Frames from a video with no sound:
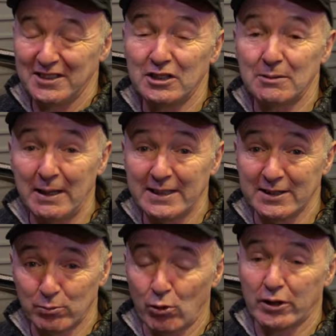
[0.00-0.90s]
Now, to make
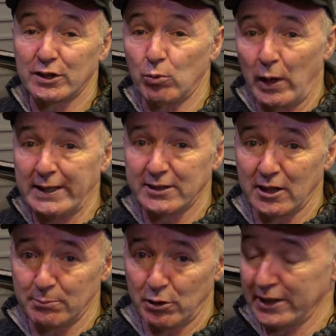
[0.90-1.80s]
this work as a waste
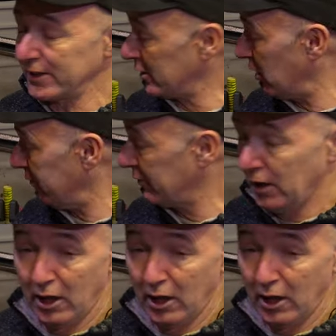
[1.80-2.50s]
oil burning stove,